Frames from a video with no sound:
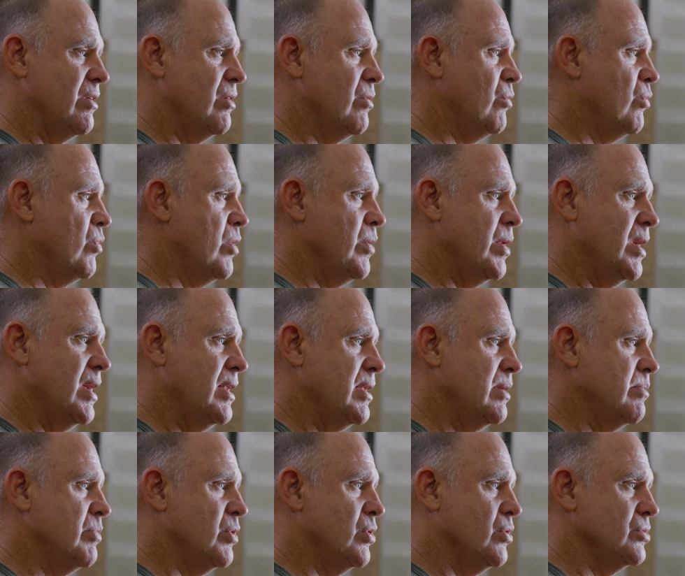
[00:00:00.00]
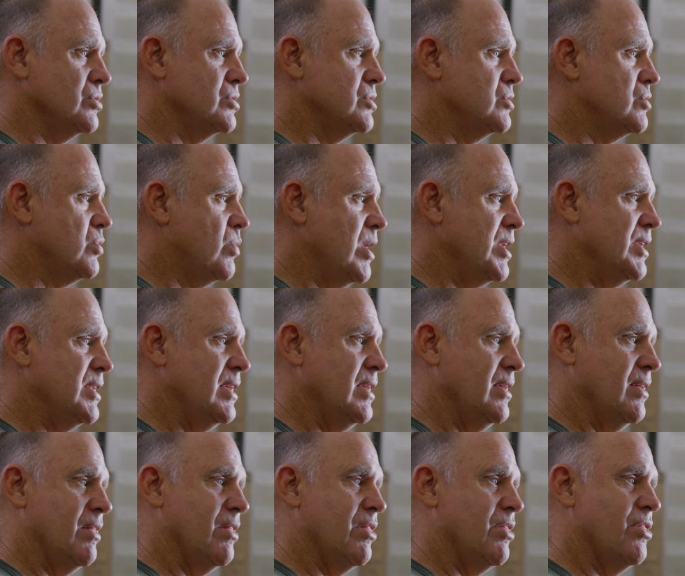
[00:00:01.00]
we were hitting balls
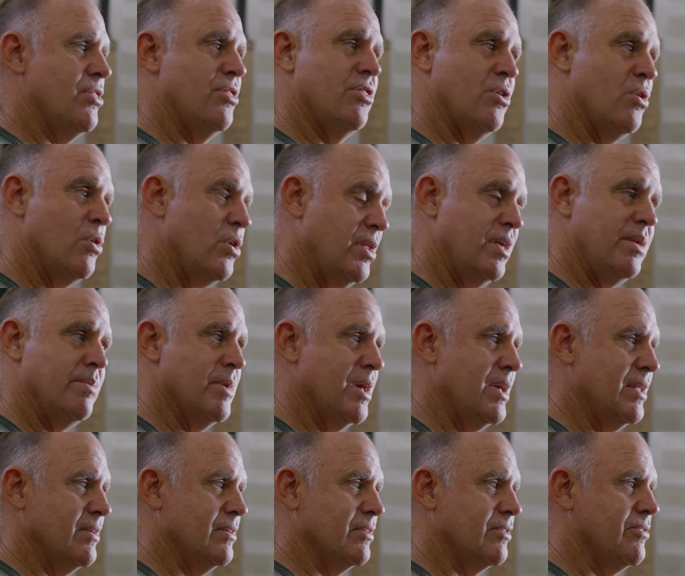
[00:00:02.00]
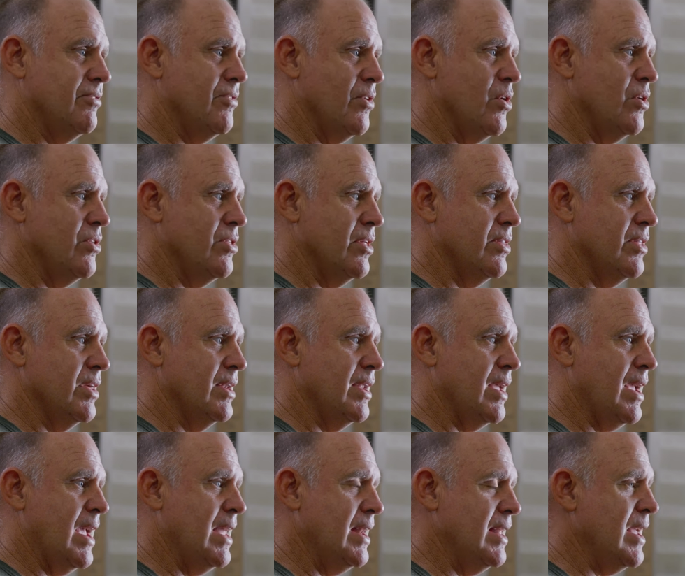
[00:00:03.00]
20, 30 metres further than
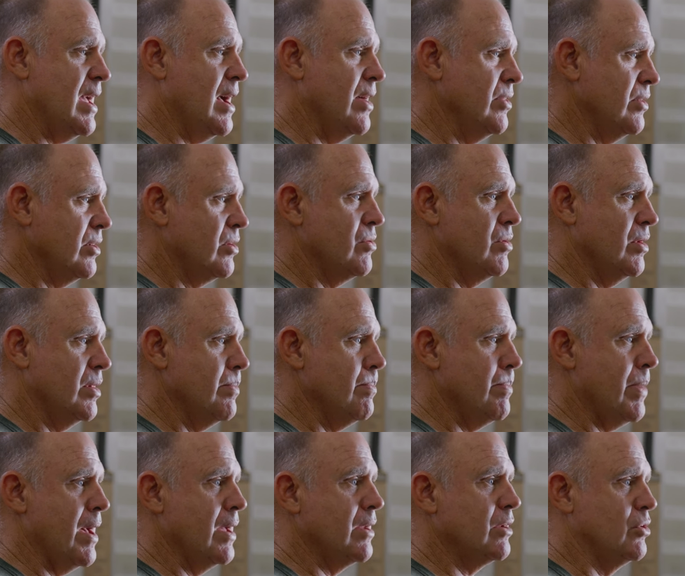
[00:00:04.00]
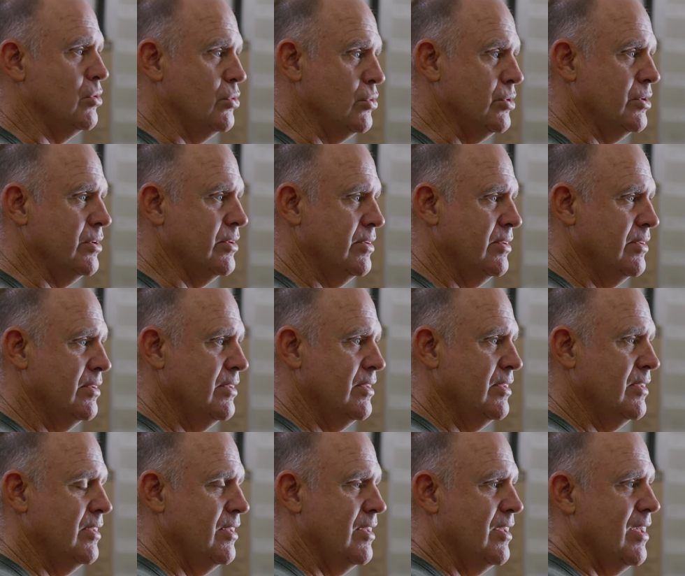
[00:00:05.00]
any other cricket bat could.
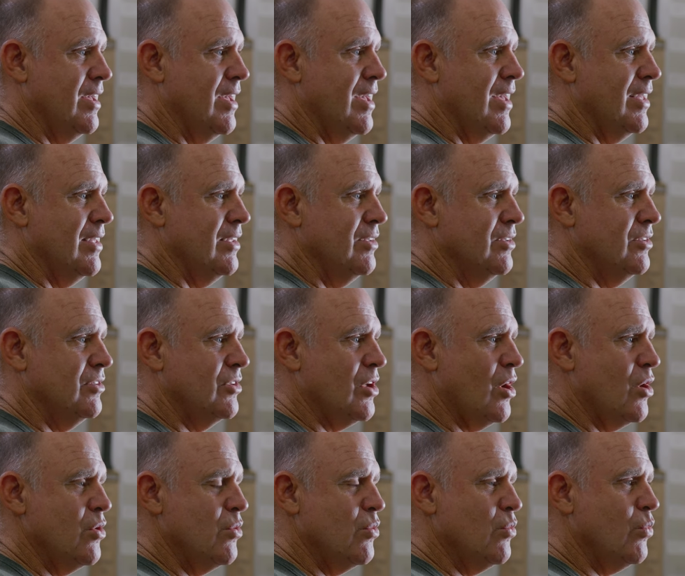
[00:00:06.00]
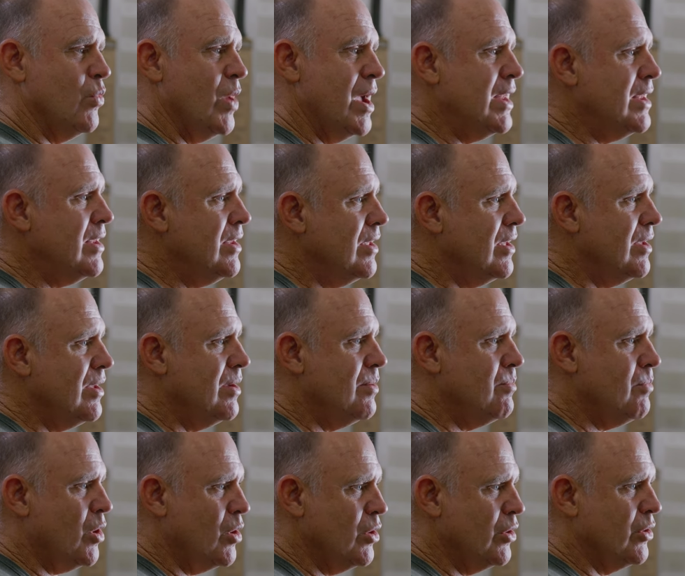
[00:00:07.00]
So when
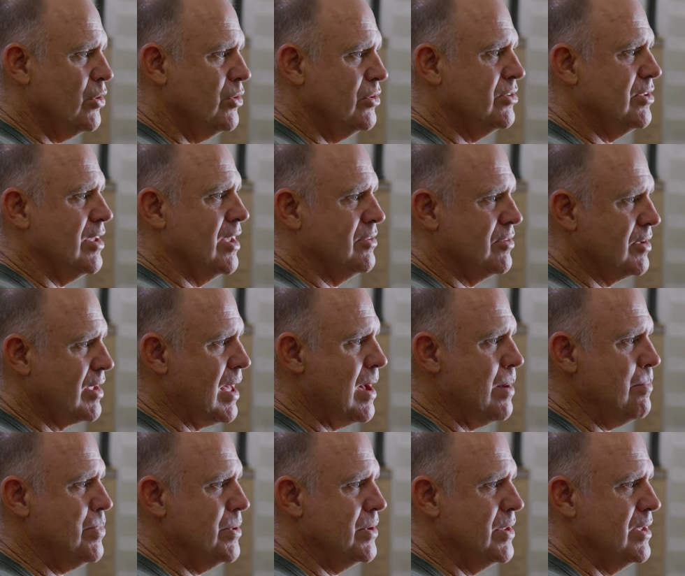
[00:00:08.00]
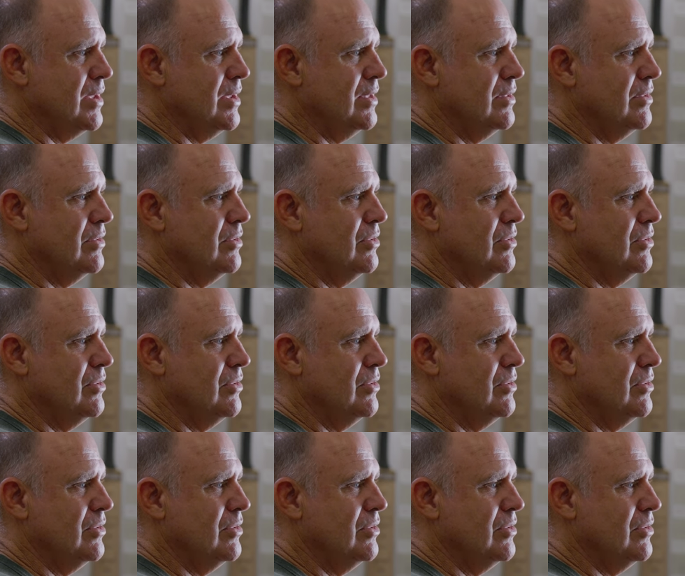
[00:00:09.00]
Mongoose as a company